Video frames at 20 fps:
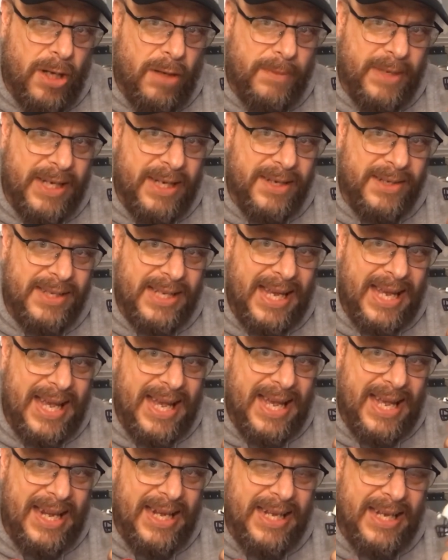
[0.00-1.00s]
because they
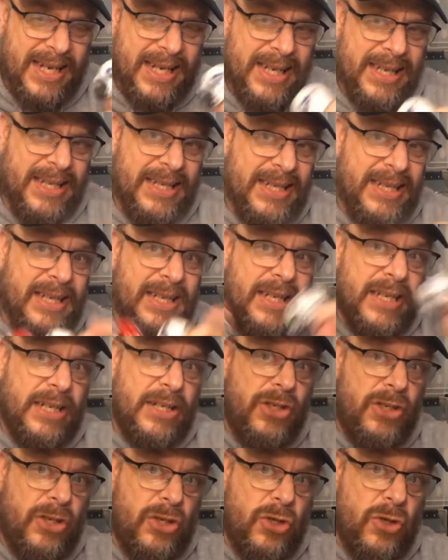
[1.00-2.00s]
had
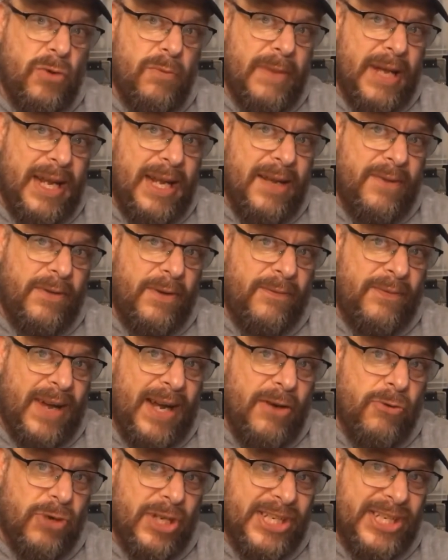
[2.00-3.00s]
too many of the
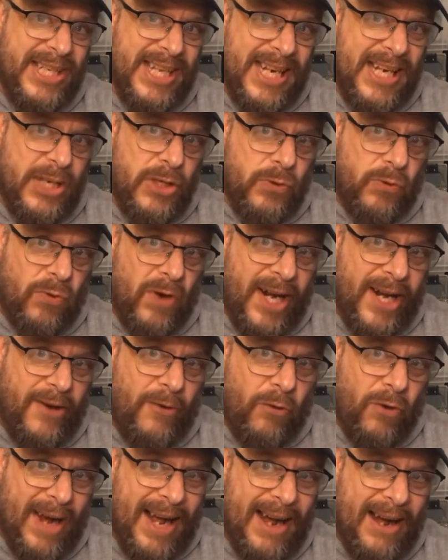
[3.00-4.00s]
virus things running
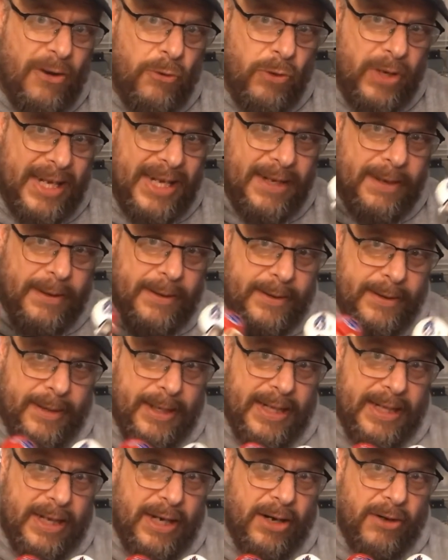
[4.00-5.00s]
around
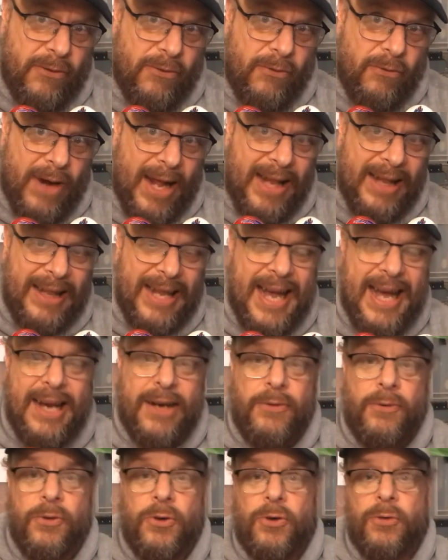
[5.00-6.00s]
in their
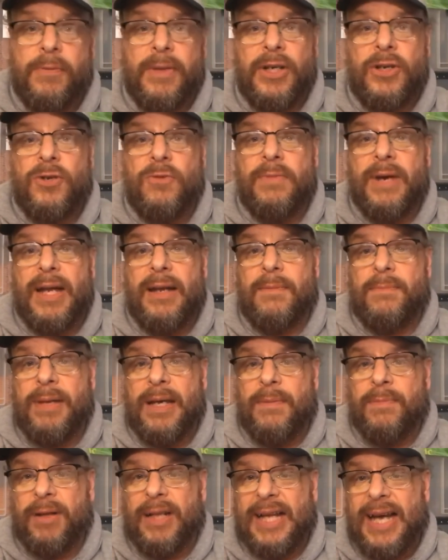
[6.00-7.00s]
locker room and too many
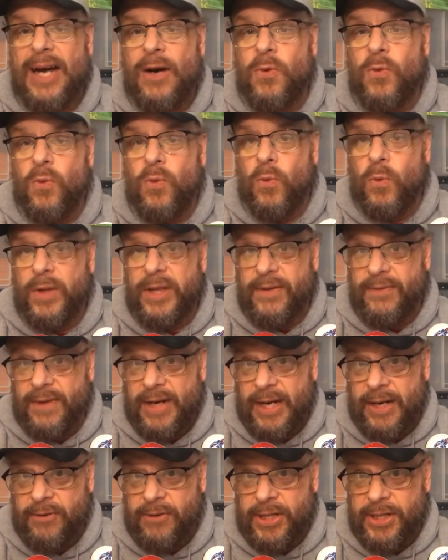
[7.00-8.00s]
people out with the
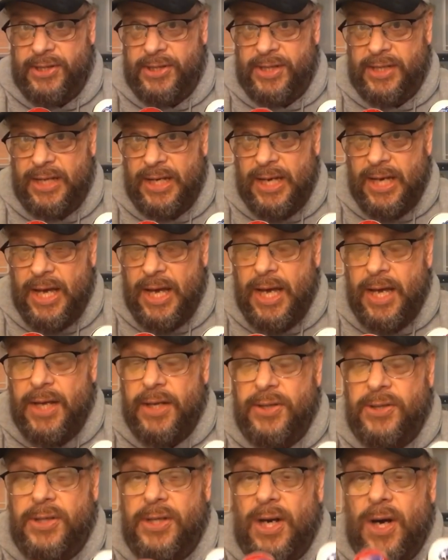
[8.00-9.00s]
virus.
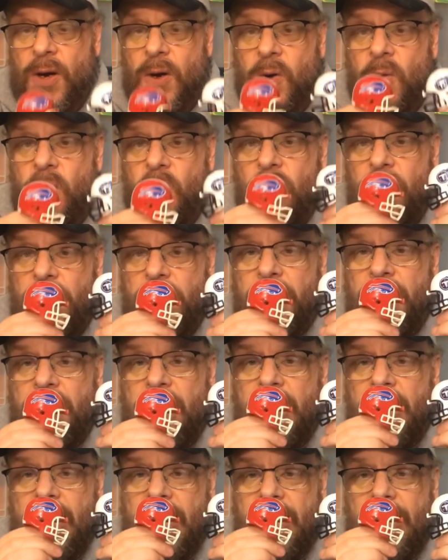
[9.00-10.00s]
So
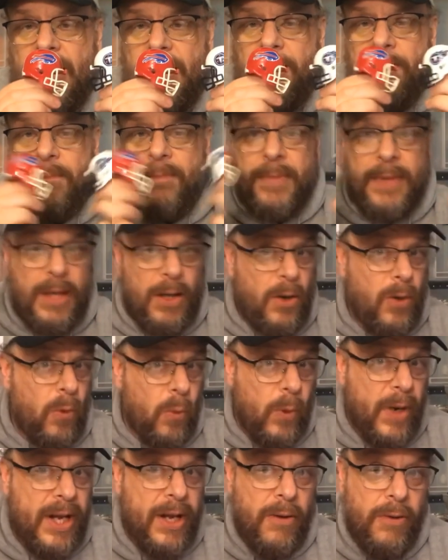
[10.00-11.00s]

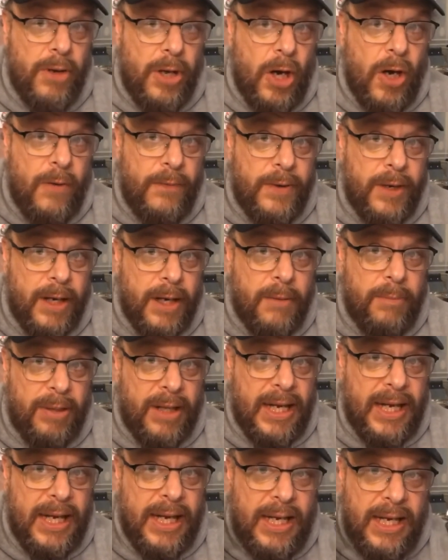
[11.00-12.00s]
we don't know if they're going to
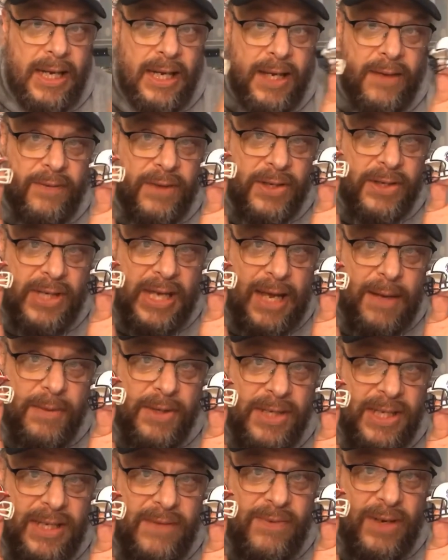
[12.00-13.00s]
play, if this game
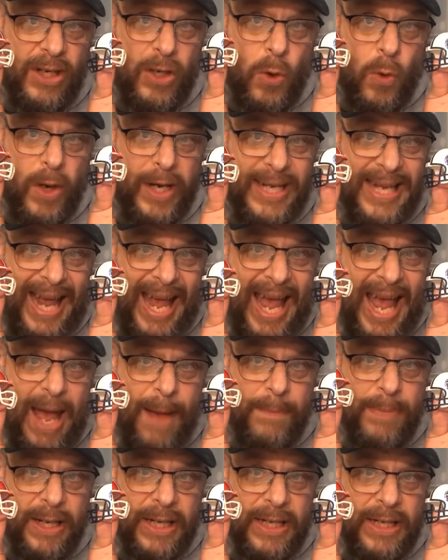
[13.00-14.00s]
is even going to
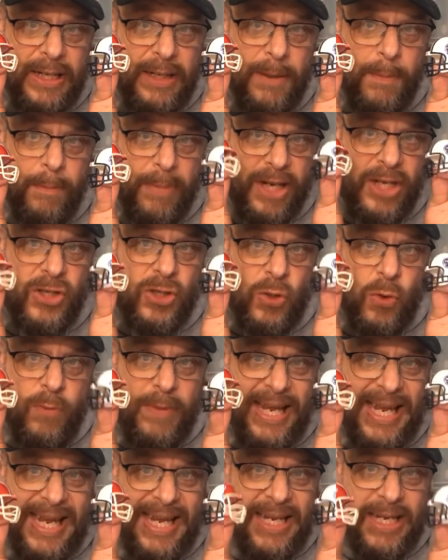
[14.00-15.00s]
happen. But
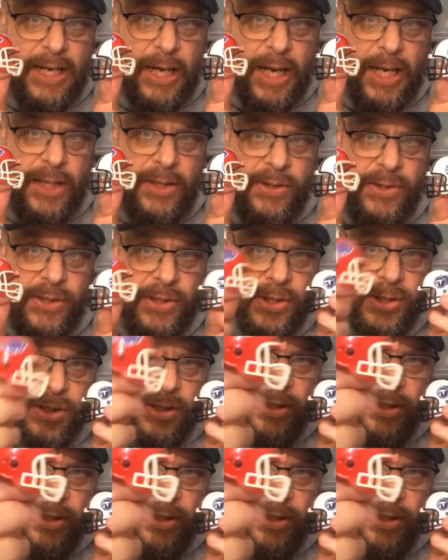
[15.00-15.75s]
assuming it does,